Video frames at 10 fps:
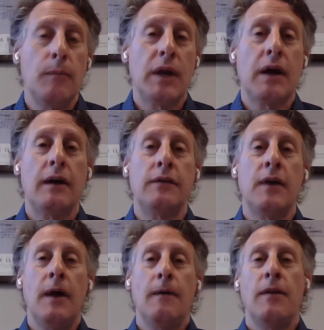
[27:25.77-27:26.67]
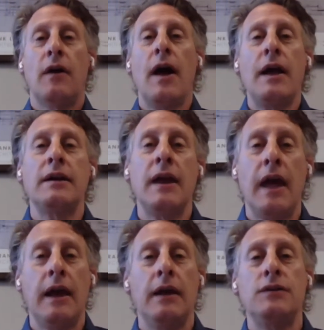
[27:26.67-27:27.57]
because they're at an
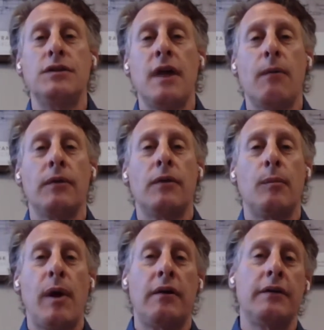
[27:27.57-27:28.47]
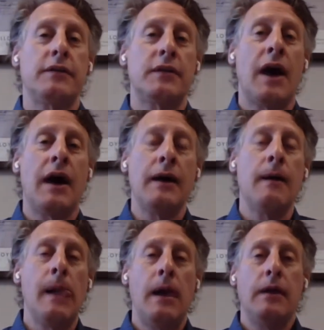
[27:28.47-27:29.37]
age that when their parents die,